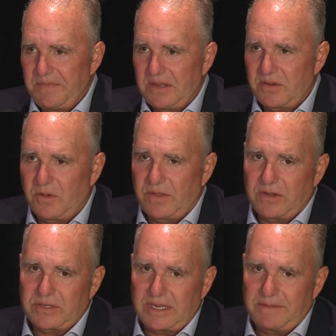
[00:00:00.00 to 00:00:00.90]
so
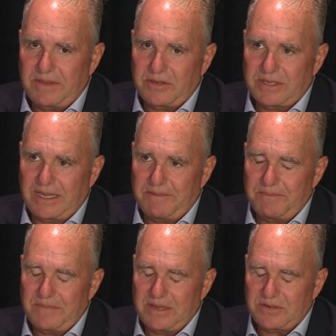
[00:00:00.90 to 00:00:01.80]
there's a there's a
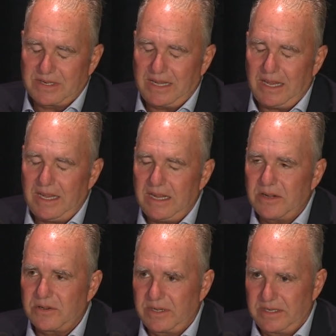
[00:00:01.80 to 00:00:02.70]
there's an
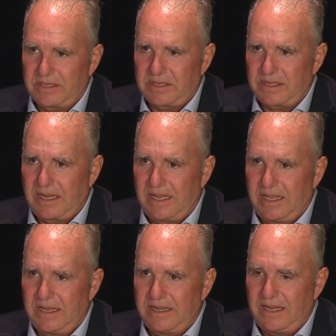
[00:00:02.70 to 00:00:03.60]
eagerness
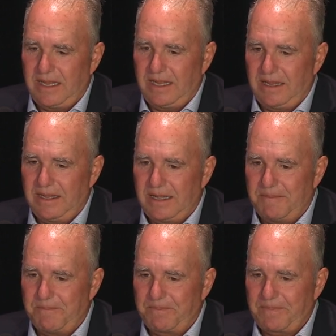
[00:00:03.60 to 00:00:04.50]
and a
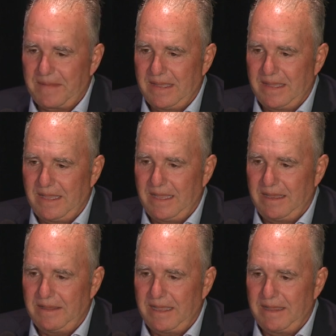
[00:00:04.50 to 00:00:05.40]
um,
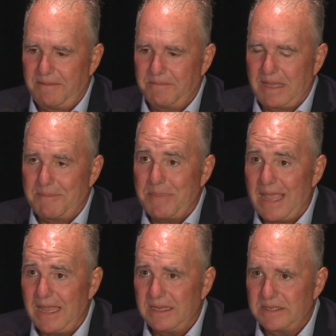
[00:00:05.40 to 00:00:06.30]
a, a, a
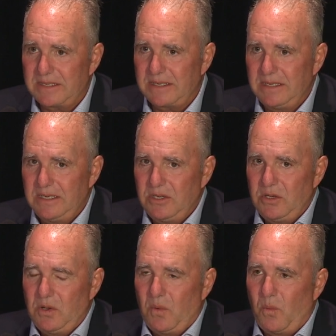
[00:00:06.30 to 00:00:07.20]
pace
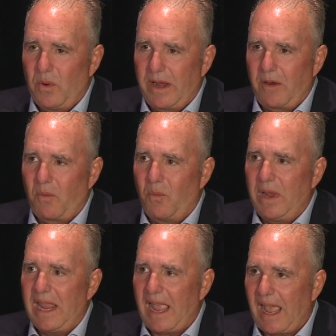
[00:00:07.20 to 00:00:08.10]
where
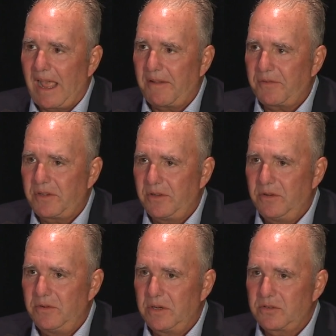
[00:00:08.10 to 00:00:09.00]
we have
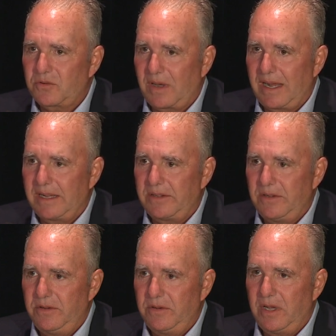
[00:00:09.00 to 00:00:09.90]
to try
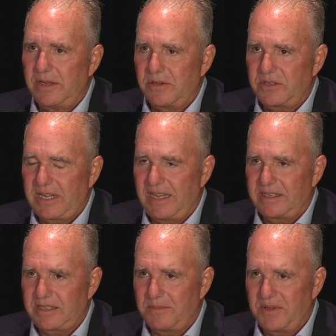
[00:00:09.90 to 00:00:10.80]
to understand
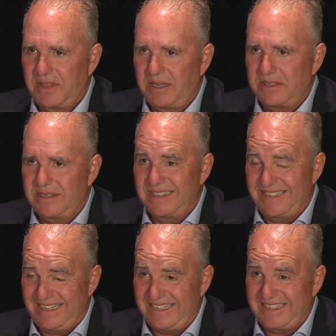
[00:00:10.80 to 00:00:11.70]
some of these
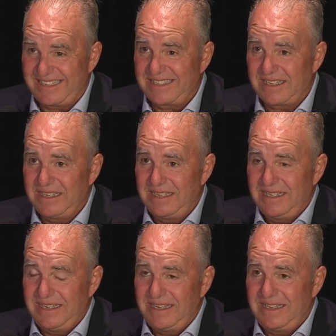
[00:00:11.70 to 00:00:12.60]
diseases
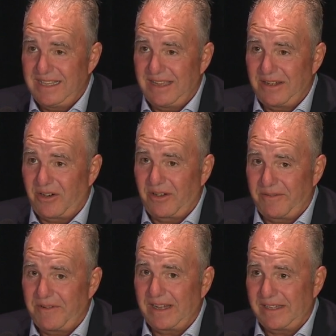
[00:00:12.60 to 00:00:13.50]
that are
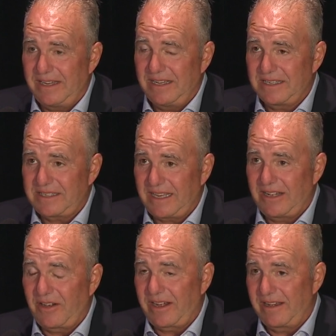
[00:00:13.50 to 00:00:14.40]
affecting us and
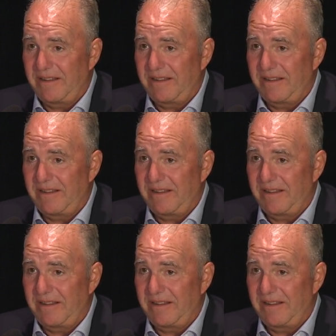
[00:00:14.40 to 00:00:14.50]
are going